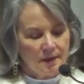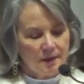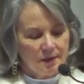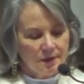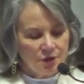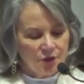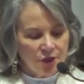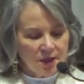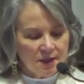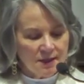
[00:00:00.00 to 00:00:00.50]

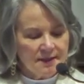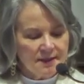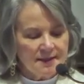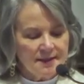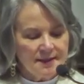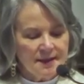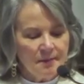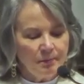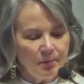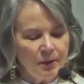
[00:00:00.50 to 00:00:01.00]
Jesus
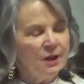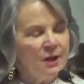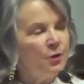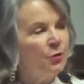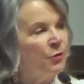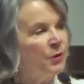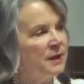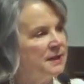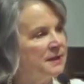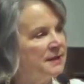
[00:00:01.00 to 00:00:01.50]
simply
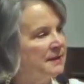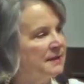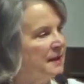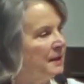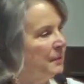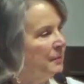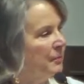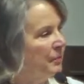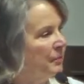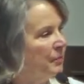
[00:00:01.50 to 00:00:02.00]
greets
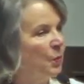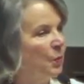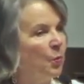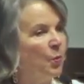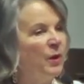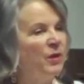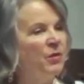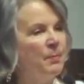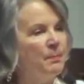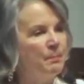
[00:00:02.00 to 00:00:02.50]
them
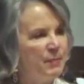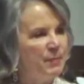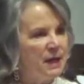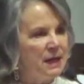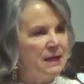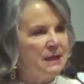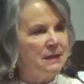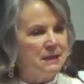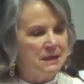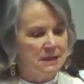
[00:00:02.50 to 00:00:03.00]
with
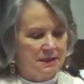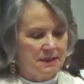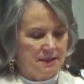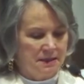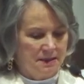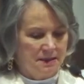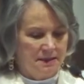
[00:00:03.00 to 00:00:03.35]
peace.